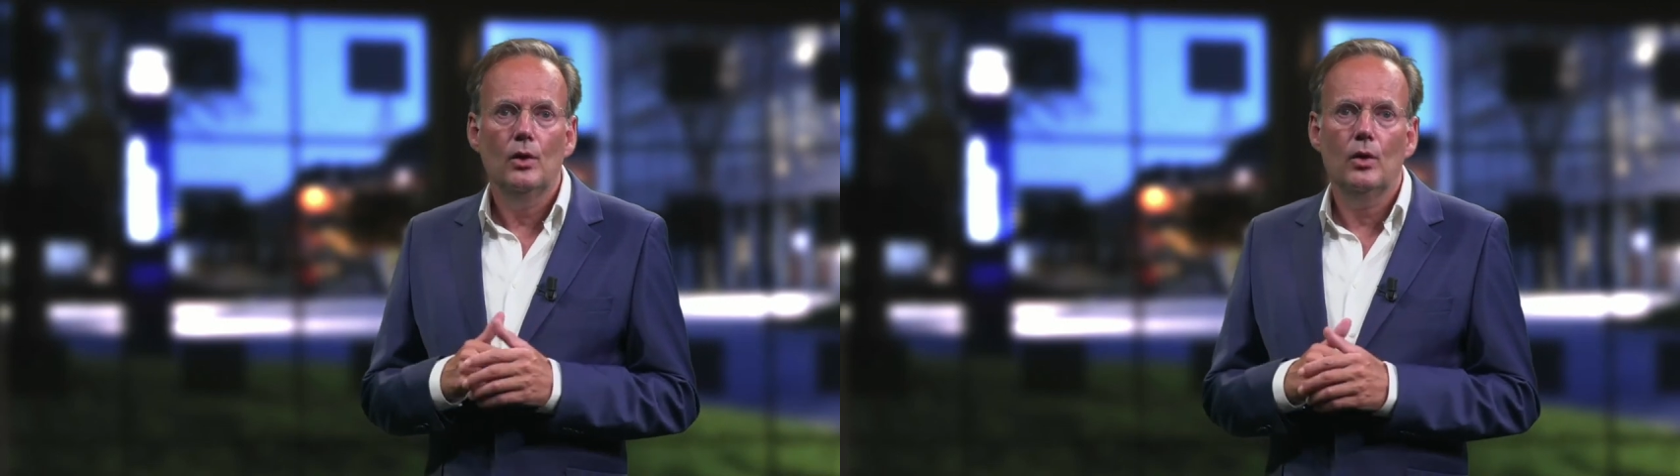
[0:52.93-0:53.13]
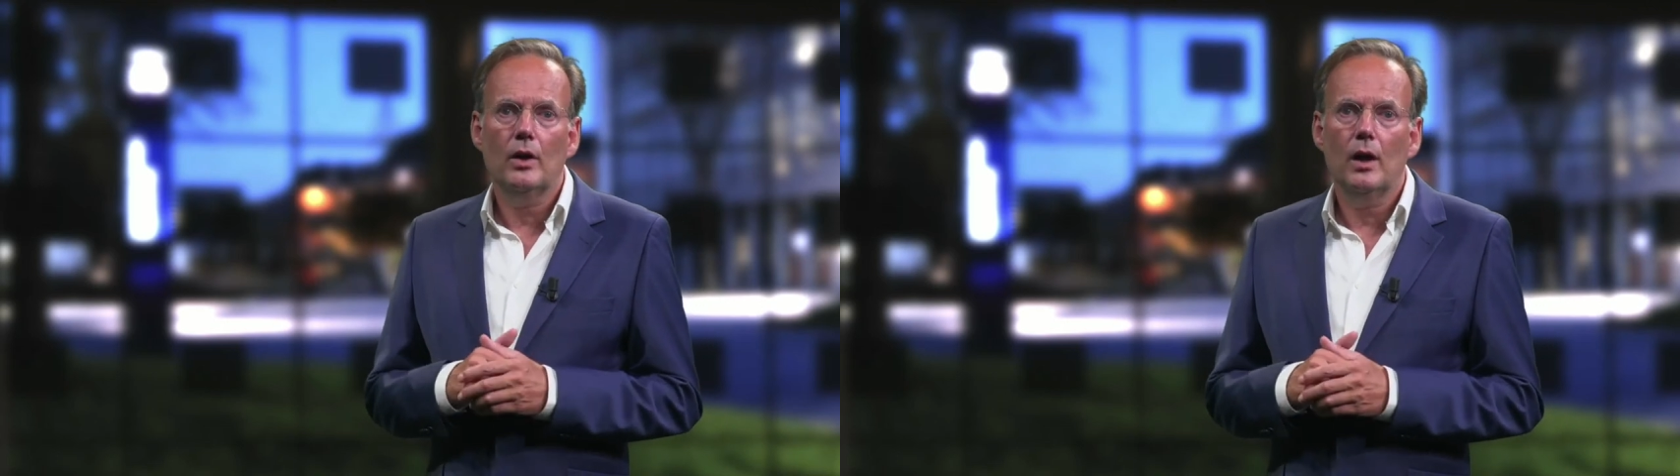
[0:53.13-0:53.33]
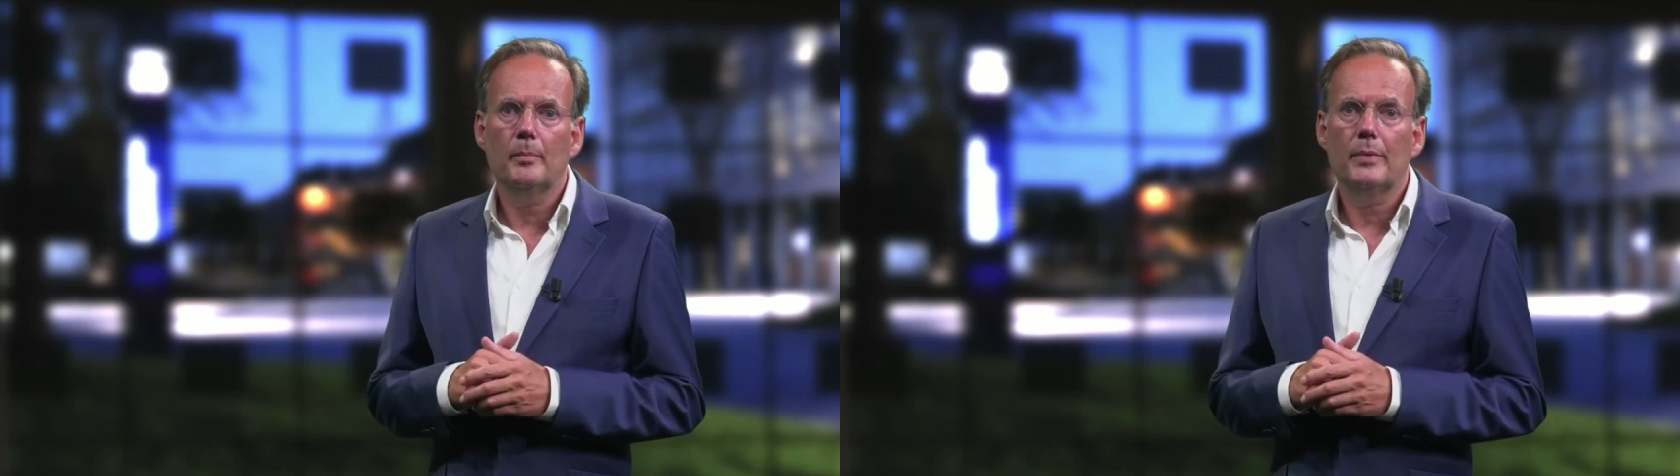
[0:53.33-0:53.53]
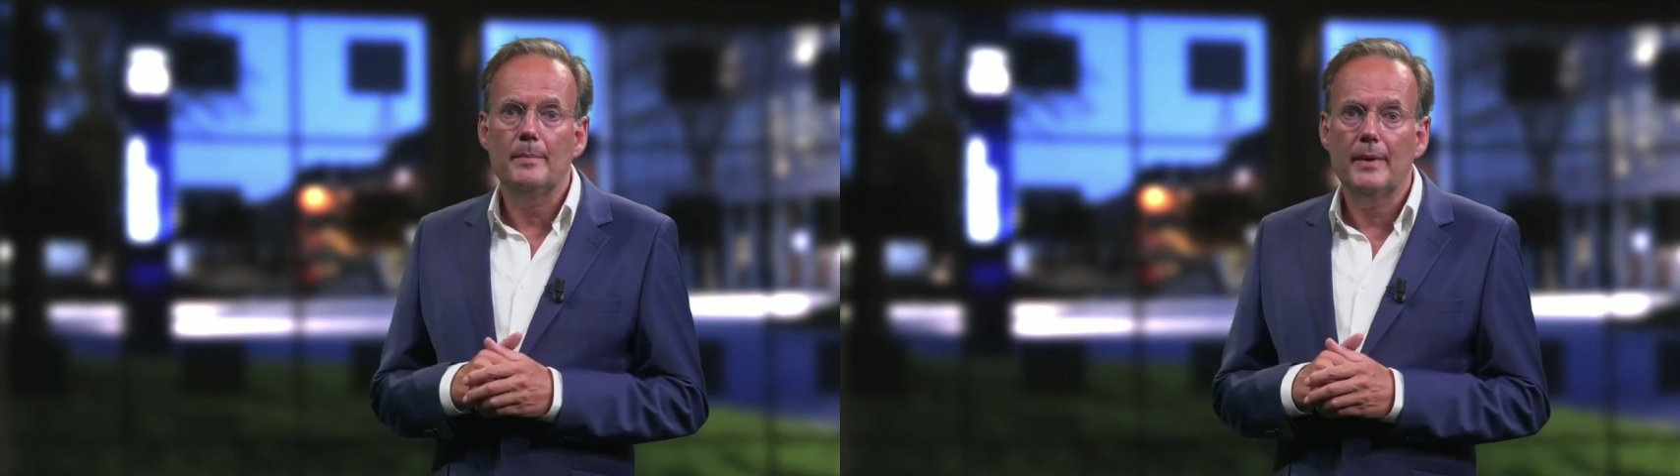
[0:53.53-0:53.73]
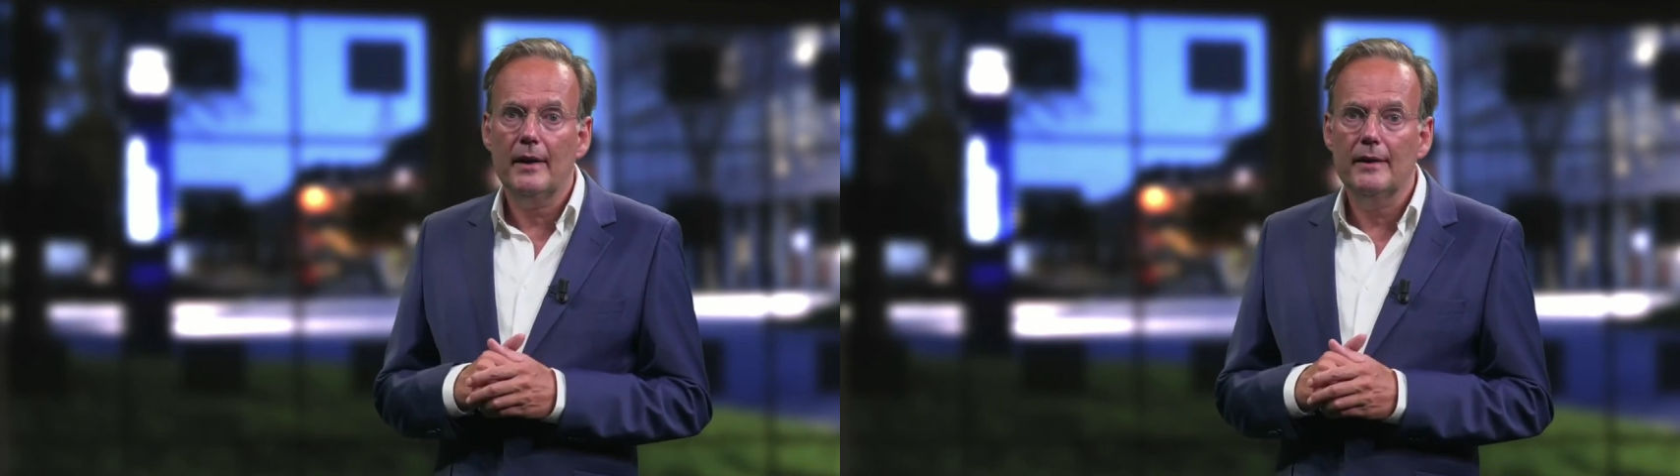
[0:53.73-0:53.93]
or are
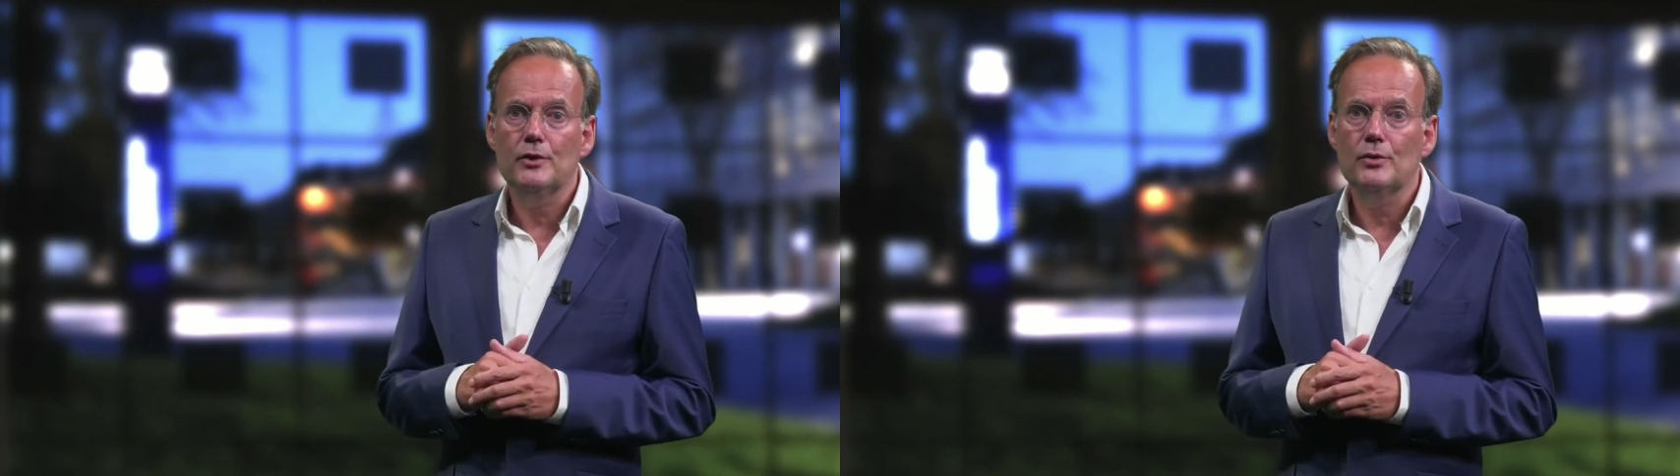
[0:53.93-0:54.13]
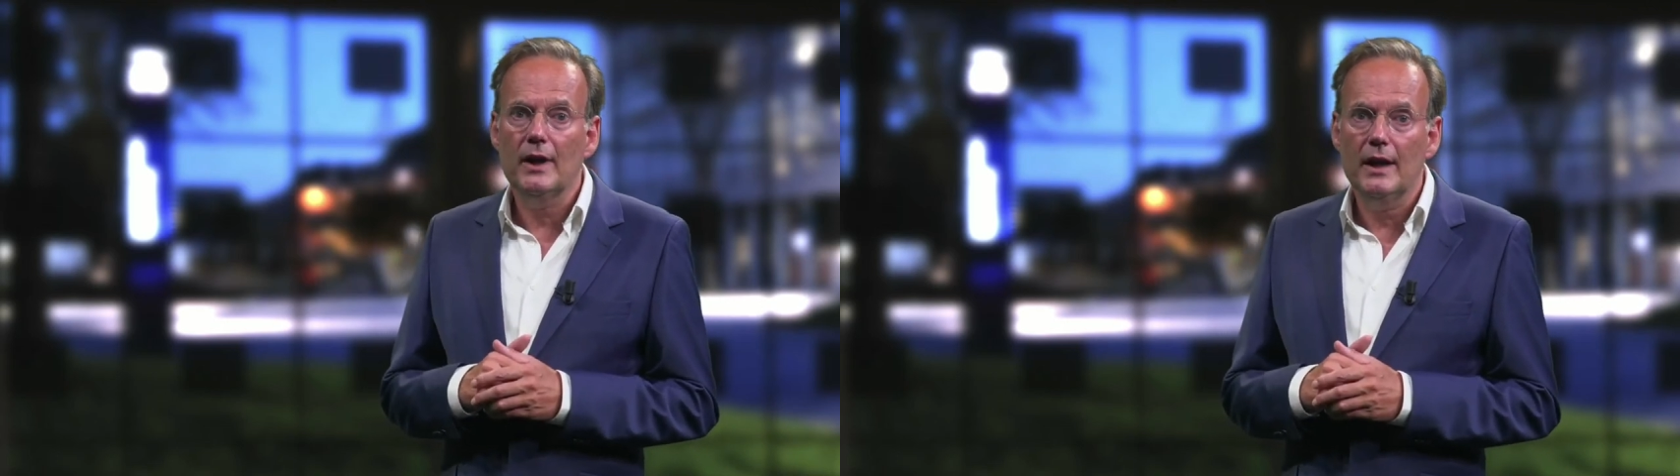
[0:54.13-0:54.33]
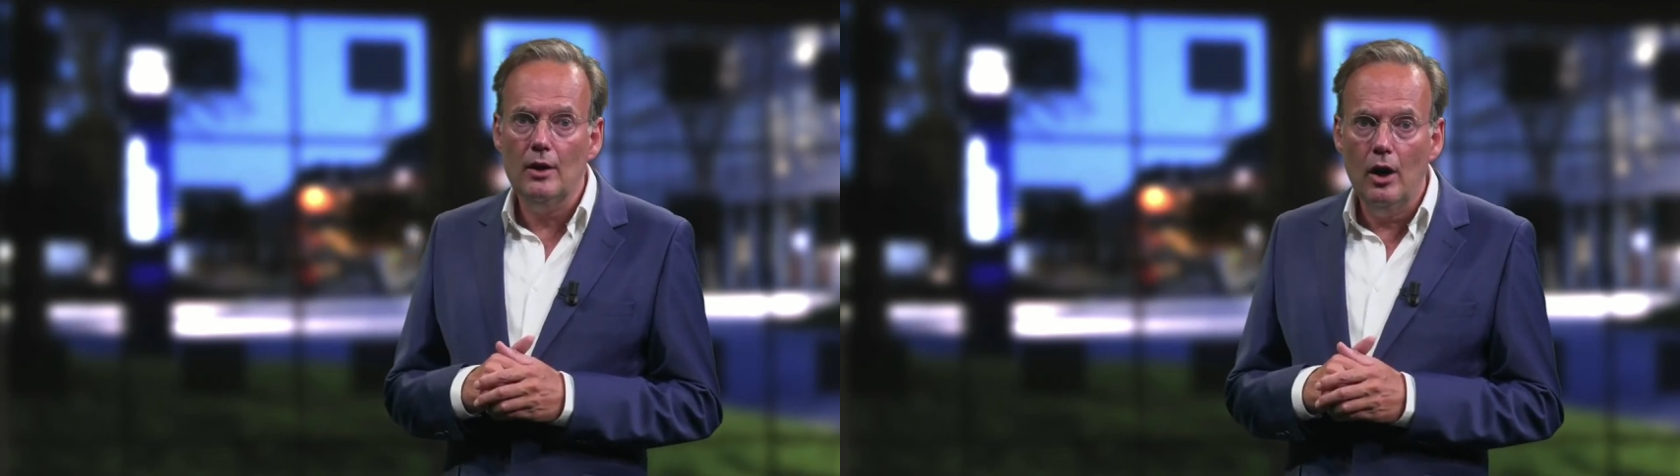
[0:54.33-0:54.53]
preparing to take